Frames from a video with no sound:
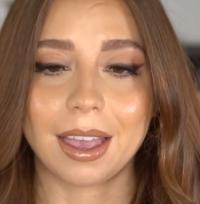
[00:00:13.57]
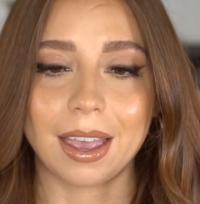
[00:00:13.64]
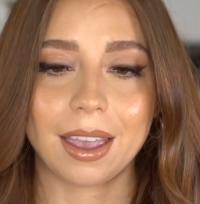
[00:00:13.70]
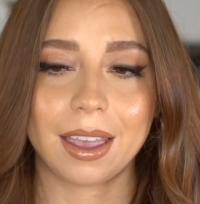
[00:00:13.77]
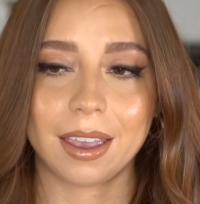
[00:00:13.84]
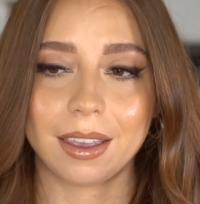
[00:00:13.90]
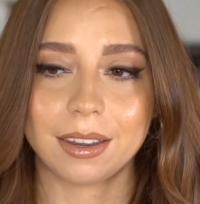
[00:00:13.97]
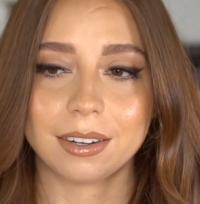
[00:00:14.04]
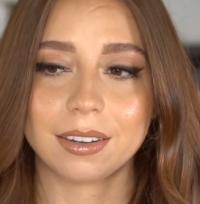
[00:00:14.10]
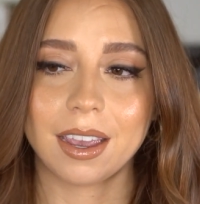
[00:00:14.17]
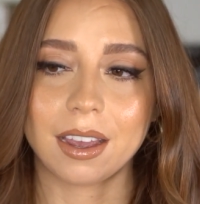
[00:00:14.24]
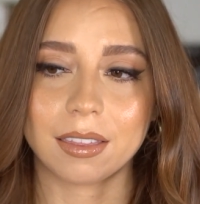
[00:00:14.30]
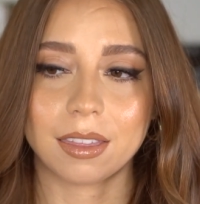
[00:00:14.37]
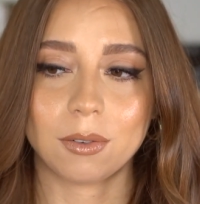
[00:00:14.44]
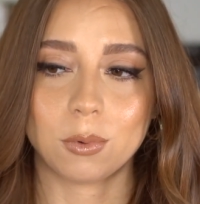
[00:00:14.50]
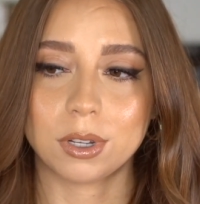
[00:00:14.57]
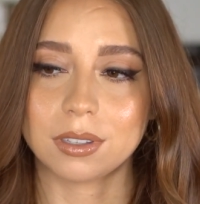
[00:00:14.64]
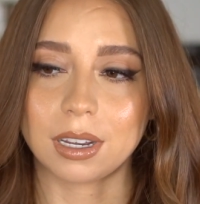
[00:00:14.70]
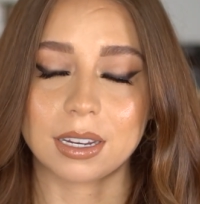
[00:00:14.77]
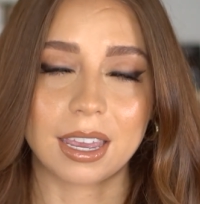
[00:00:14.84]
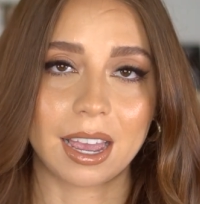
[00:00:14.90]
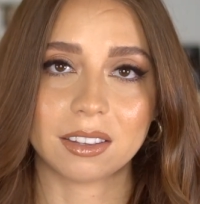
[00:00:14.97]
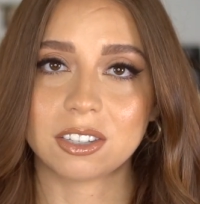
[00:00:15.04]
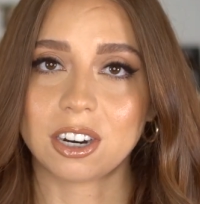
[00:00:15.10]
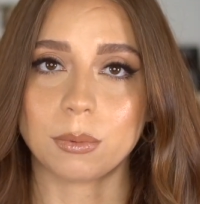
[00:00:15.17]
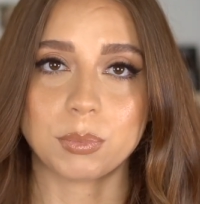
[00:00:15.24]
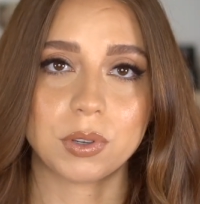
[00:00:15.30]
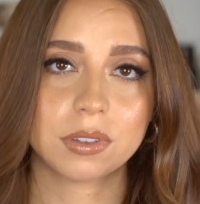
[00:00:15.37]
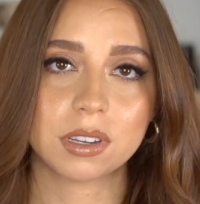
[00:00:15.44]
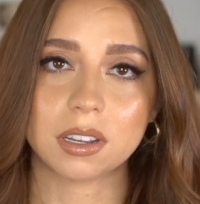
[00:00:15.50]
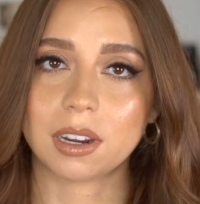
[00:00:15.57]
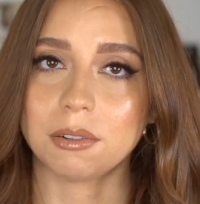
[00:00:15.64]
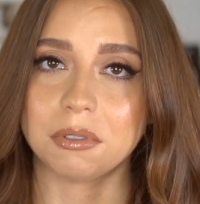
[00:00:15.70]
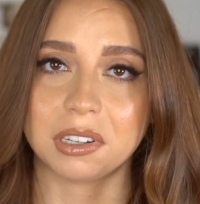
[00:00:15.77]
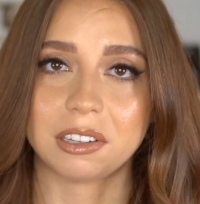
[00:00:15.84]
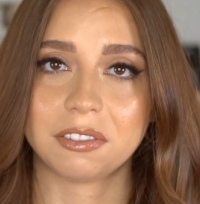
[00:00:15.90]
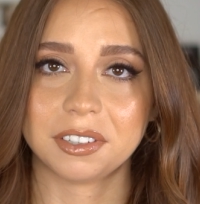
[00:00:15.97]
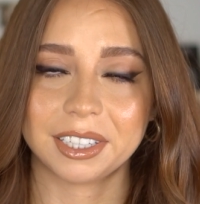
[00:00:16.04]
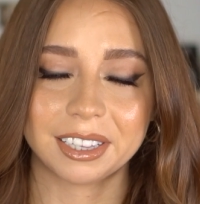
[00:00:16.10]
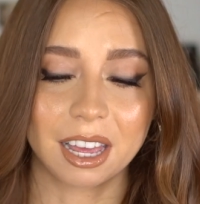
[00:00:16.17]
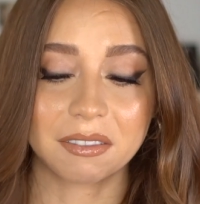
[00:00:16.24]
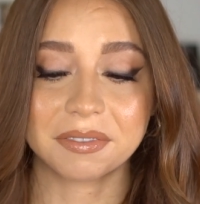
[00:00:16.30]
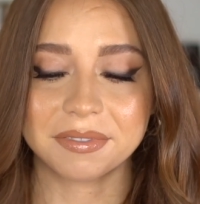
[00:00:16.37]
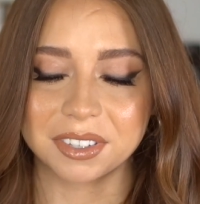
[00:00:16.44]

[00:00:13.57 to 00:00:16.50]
and yeah, the ones I can't stop using and I really, really love.